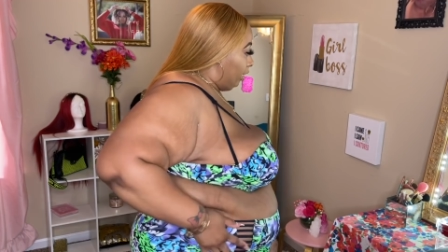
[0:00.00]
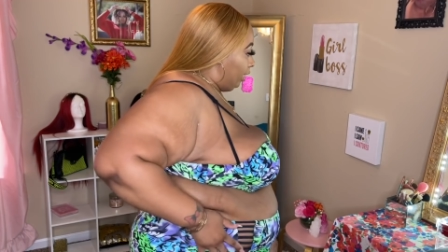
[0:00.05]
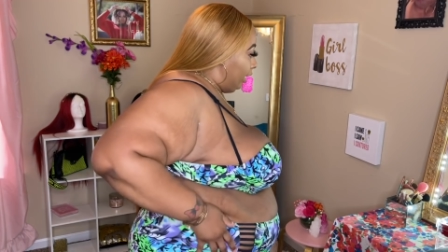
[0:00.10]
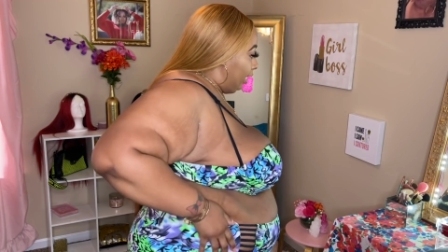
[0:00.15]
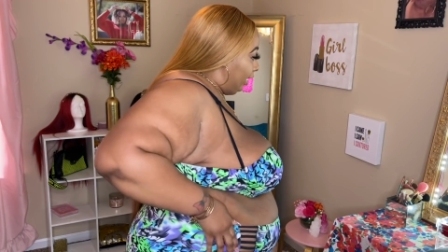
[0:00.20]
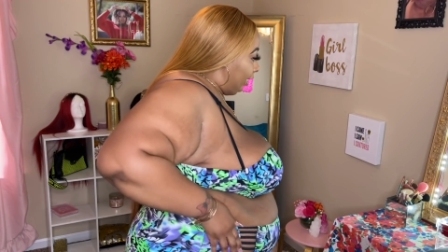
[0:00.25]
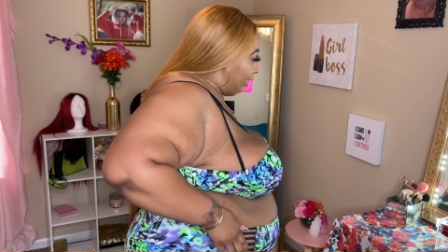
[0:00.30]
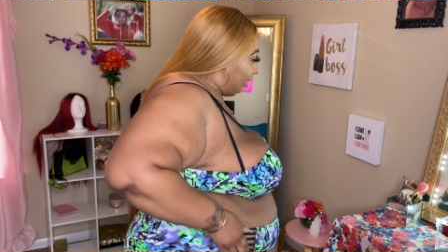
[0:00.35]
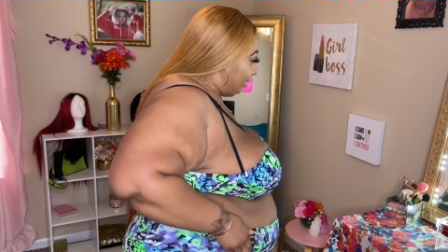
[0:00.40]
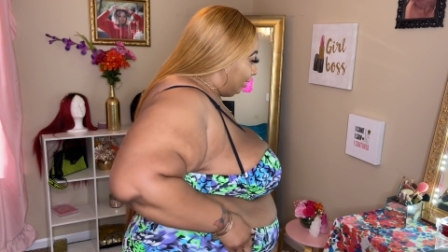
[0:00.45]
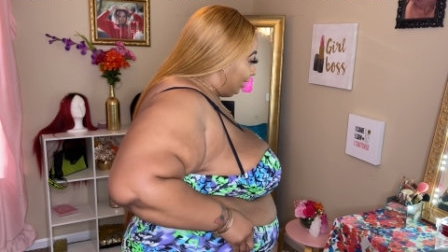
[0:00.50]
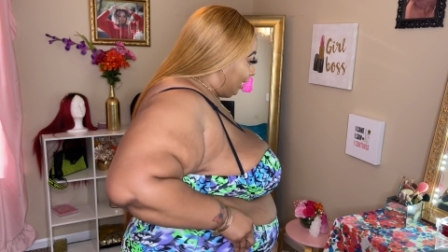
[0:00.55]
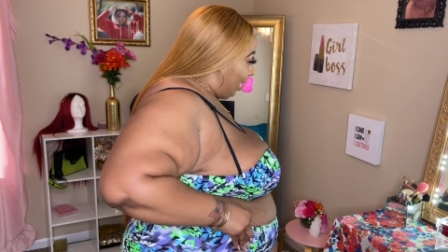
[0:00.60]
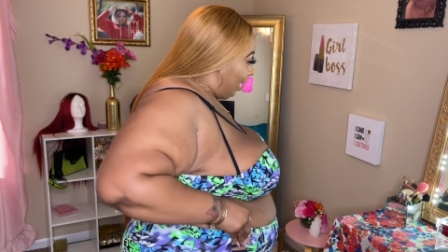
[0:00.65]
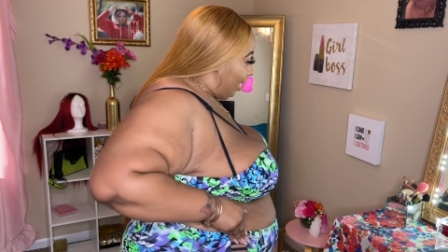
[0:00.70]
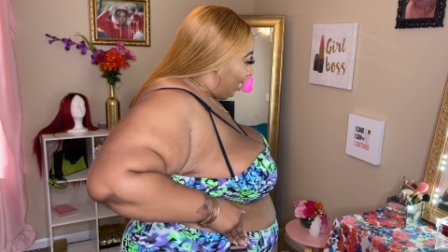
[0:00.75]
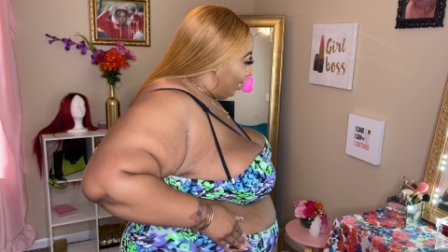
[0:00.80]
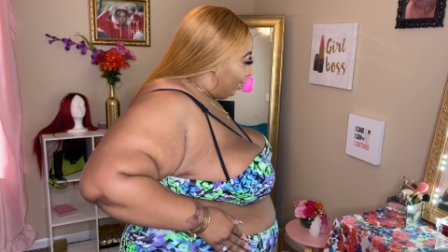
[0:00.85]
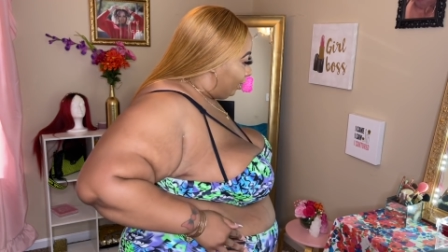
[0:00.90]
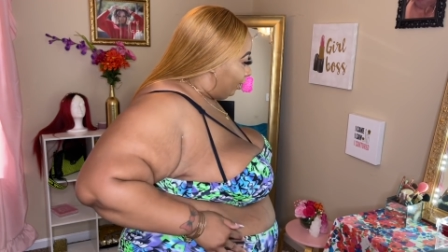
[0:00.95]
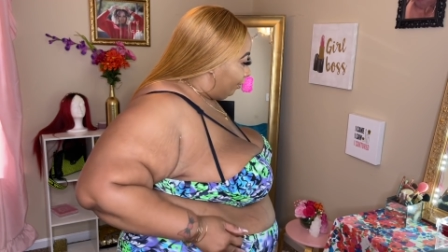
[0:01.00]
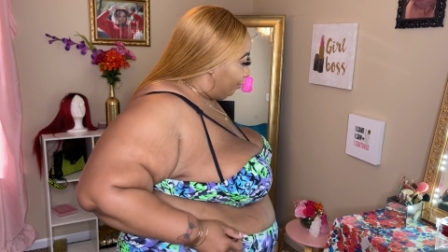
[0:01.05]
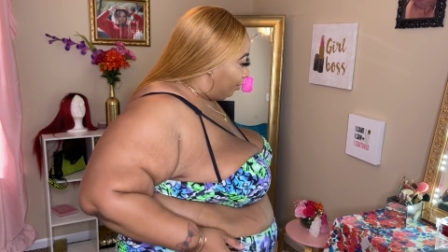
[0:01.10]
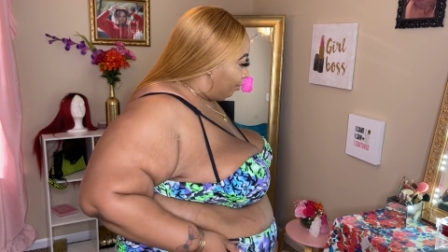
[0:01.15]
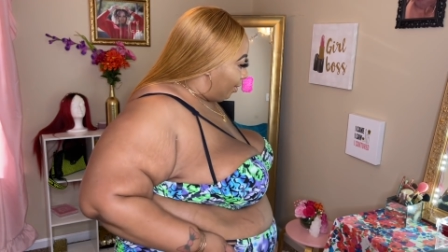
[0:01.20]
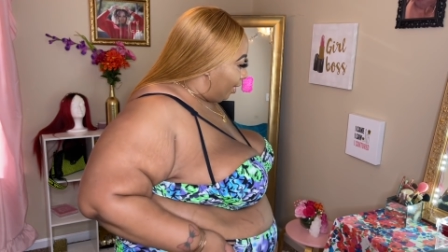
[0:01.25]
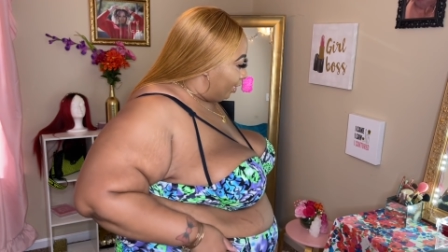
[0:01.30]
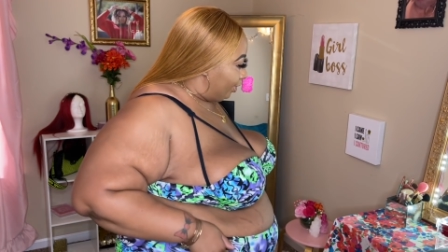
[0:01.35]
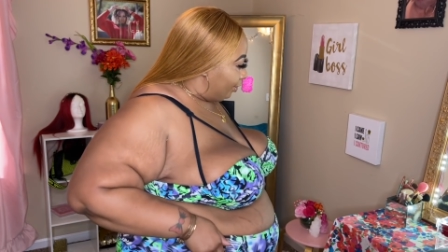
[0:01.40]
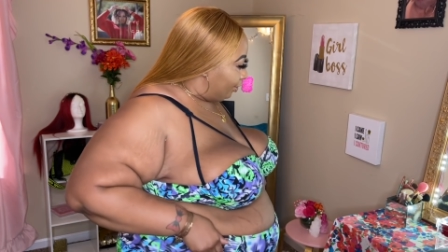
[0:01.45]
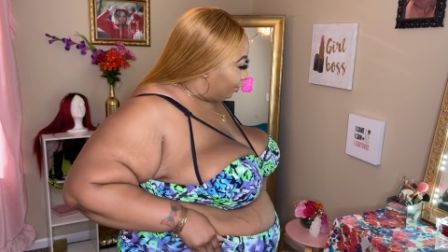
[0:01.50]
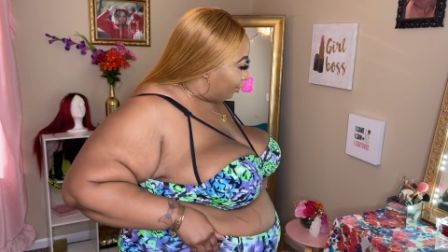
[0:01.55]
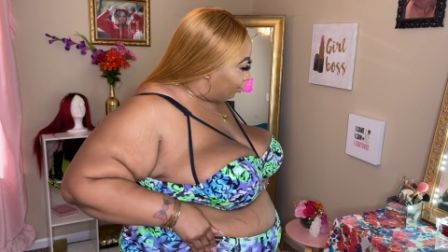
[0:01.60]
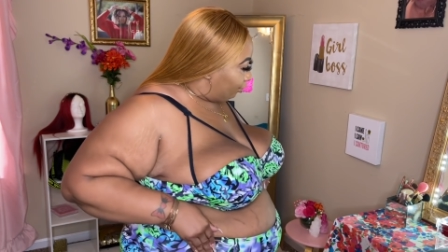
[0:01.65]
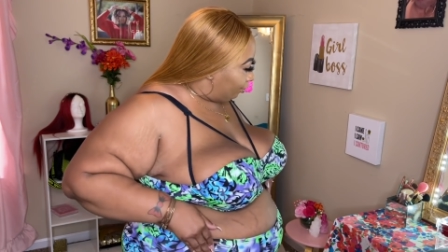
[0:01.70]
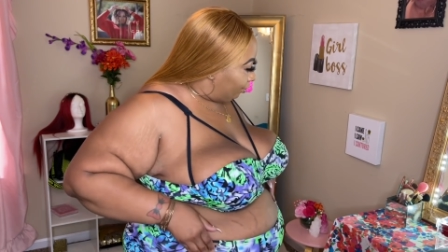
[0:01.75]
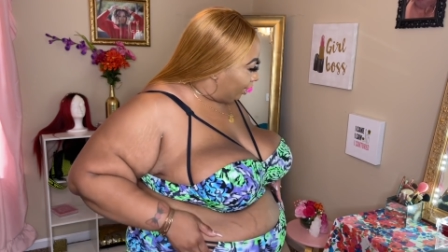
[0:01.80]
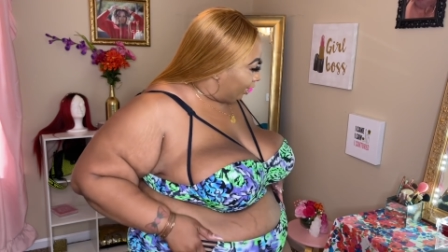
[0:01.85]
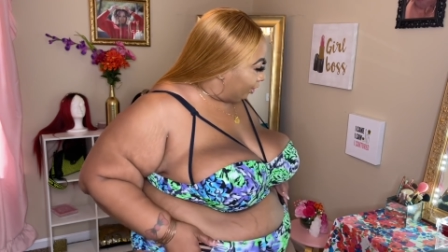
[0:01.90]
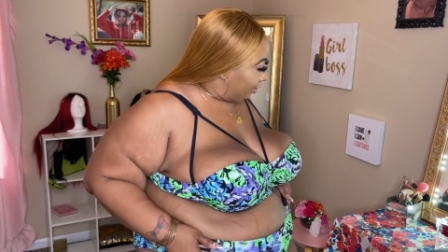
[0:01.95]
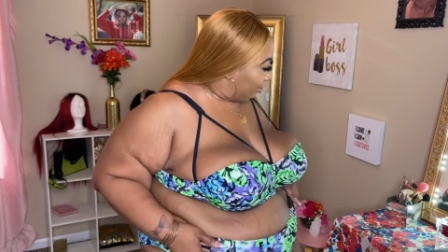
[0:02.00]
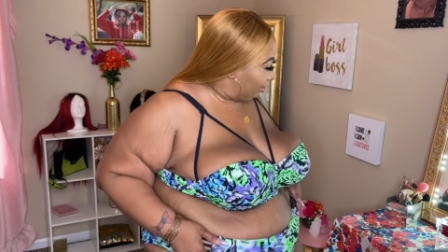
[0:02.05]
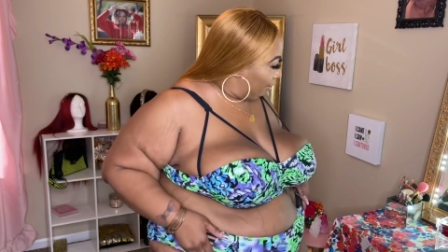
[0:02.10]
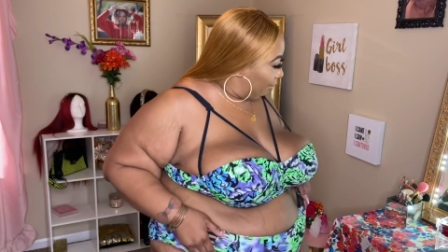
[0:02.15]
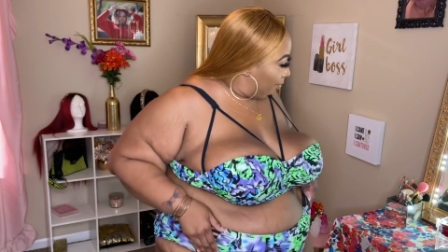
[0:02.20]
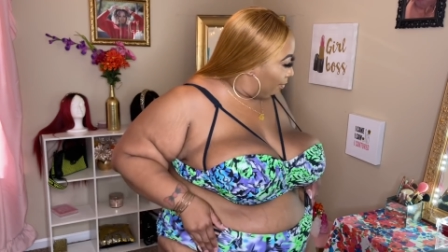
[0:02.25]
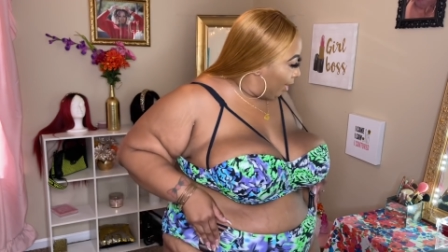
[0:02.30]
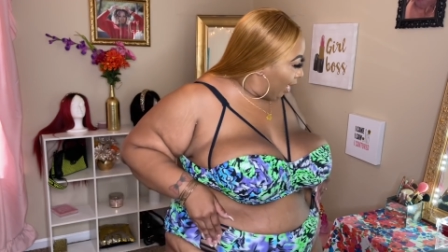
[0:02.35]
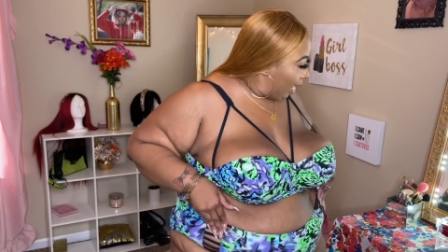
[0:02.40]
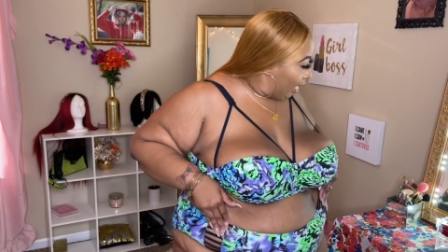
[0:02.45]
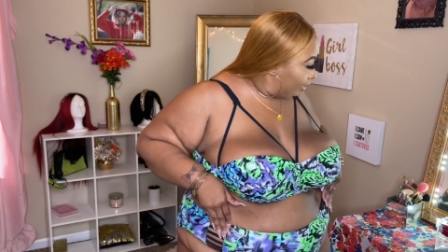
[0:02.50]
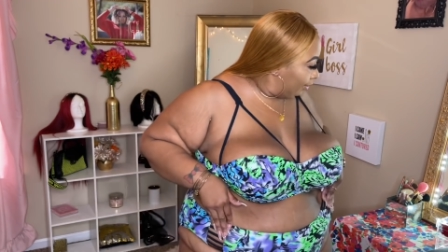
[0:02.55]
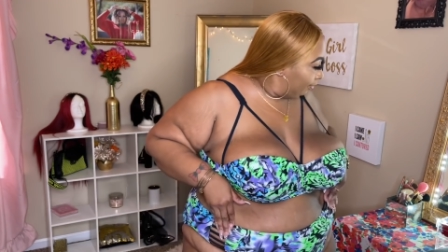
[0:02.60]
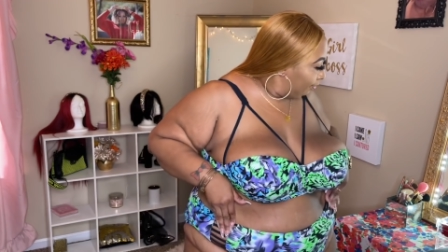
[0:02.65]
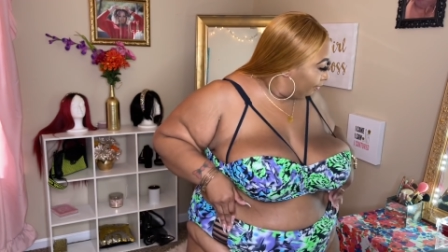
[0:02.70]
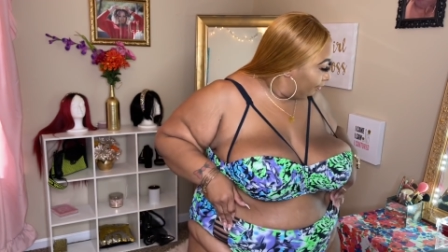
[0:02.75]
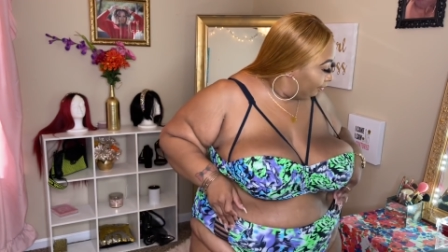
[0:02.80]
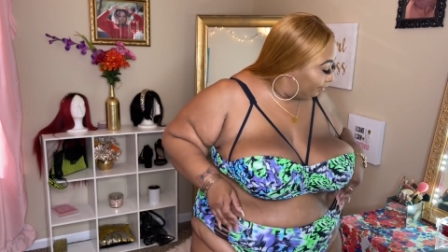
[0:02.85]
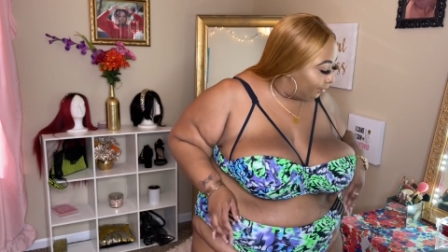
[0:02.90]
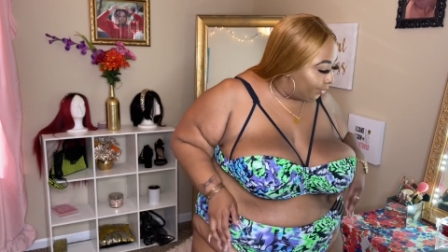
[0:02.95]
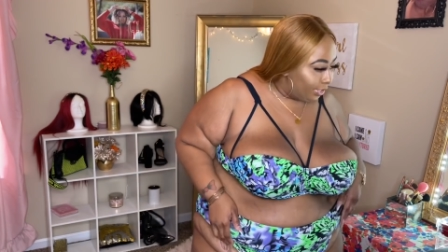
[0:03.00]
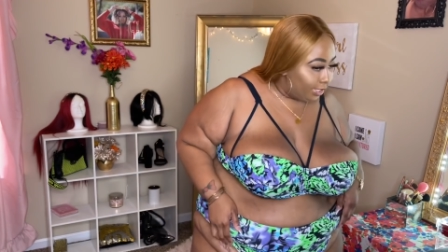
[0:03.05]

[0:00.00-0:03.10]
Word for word: And the side of the bathing suit, at the bottom